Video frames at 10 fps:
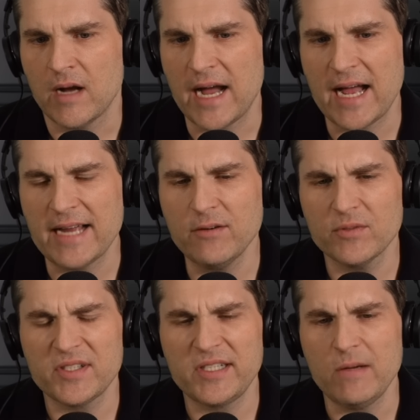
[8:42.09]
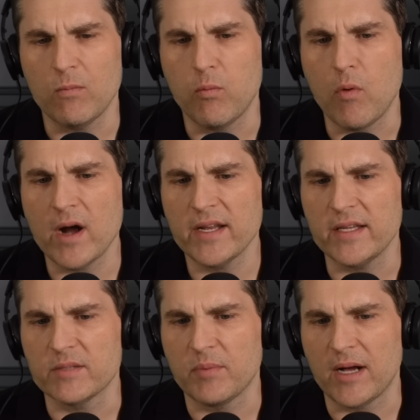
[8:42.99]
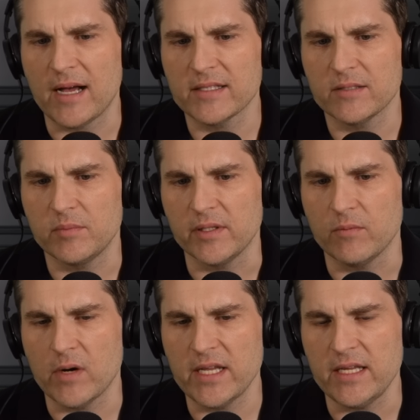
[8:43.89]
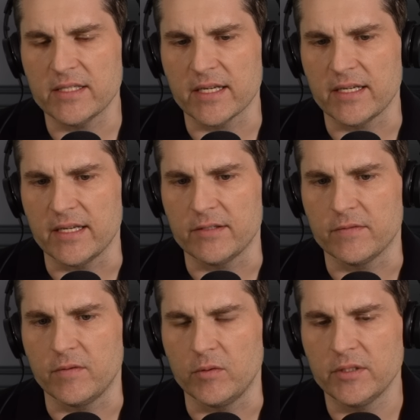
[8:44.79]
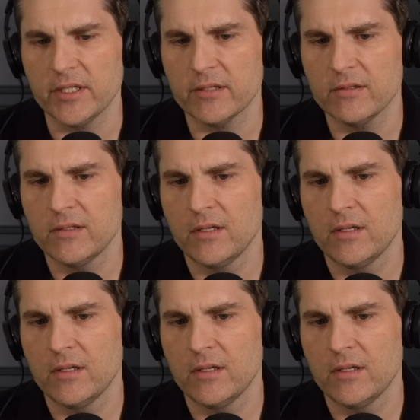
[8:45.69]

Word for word: I, I don't see what is possibly, what he is going to get to fold here